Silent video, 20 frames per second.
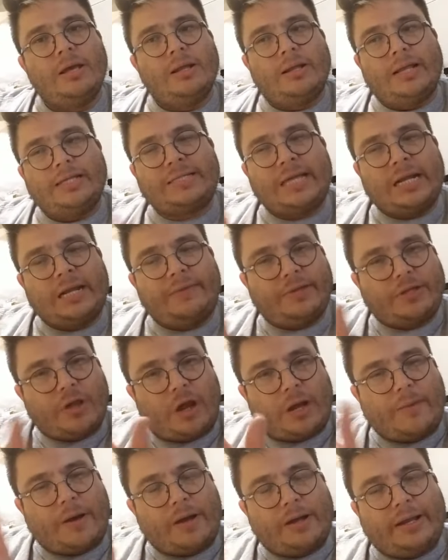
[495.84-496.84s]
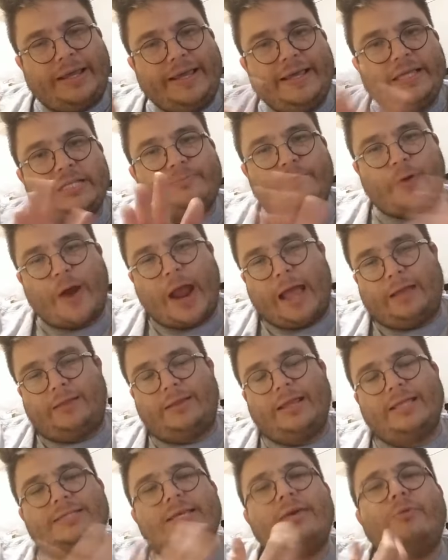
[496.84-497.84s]
Let's not even talk about his brand.
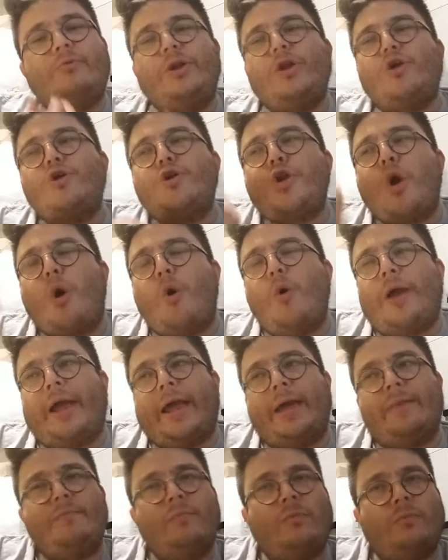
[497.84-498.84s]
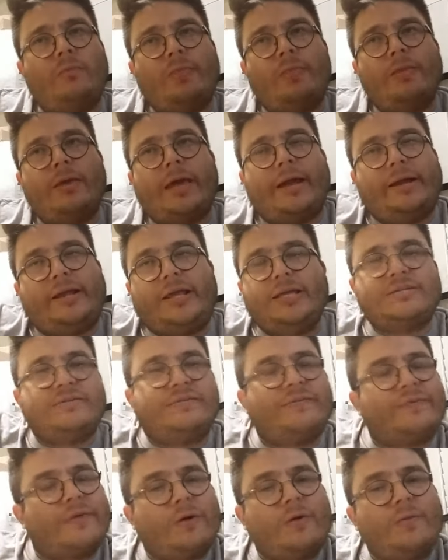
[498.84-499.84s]
Let's say we don't know him, and he's in
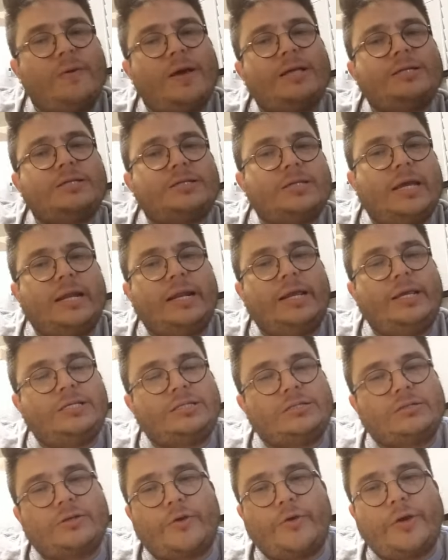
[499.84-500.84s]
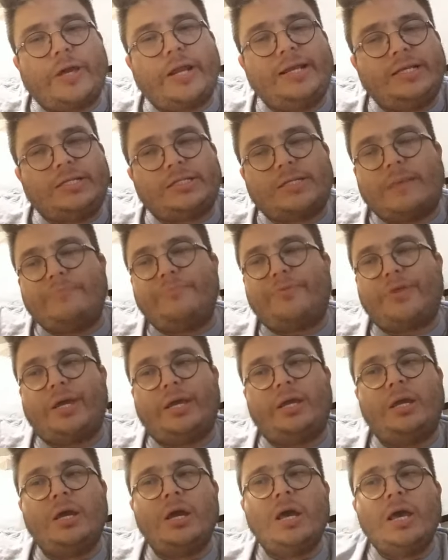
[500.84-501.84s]
front of us, and he's creating
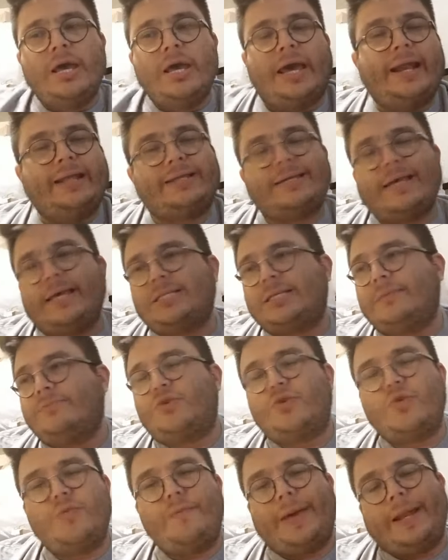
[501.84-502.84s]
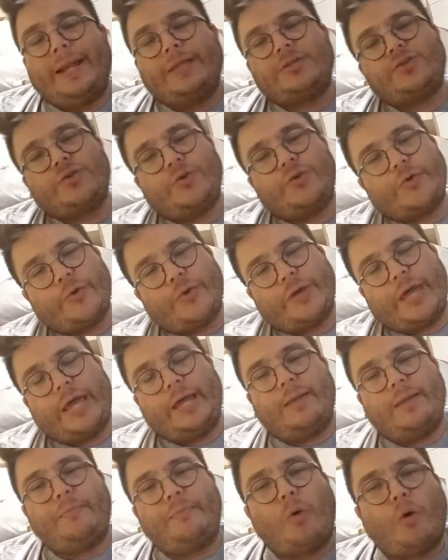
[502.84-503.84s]
something, and it takes him 2 minutes to create
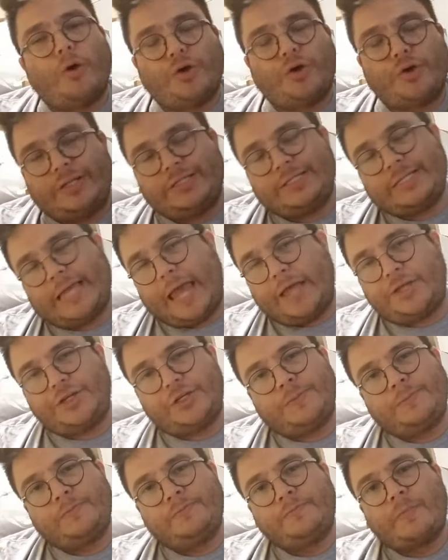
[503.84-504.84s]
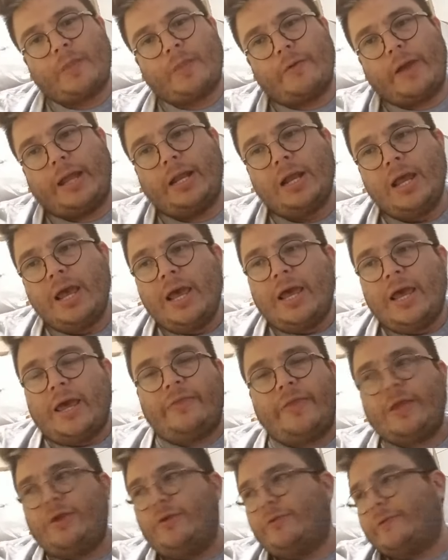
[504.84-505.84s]
a portrait sketch, right? And
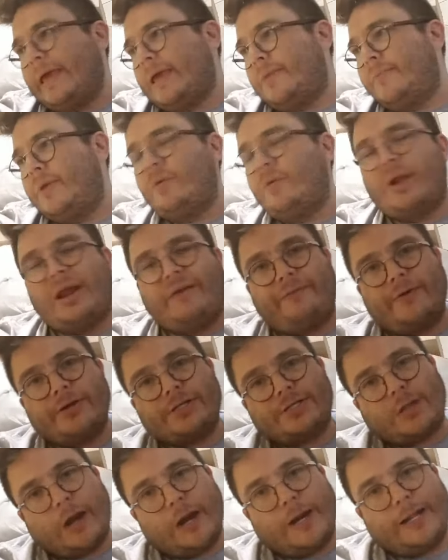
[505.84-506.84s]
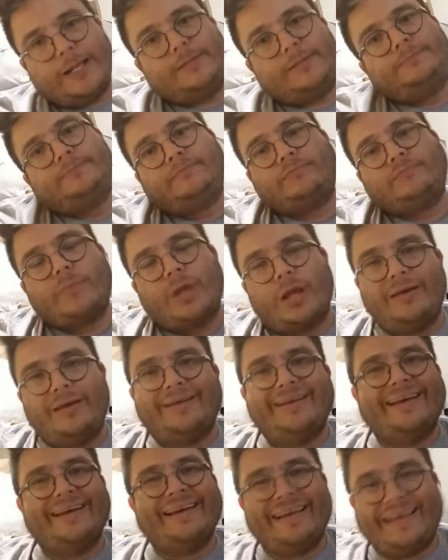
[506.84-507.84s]
then you take me when I first started,
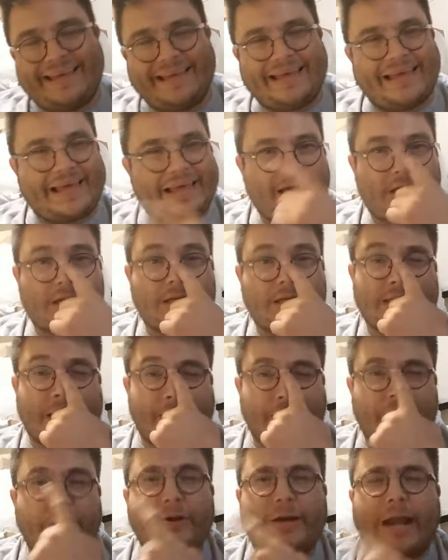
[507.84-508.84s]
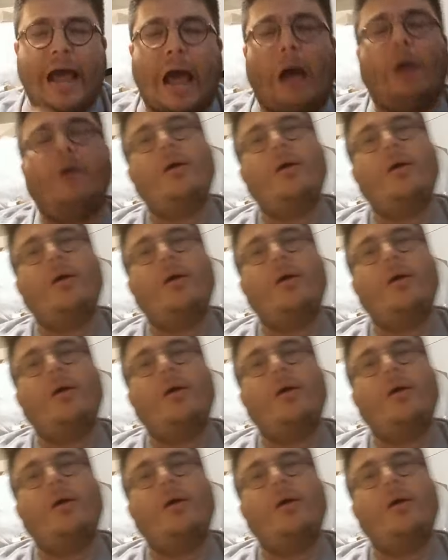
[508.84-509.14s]
because I'm good now.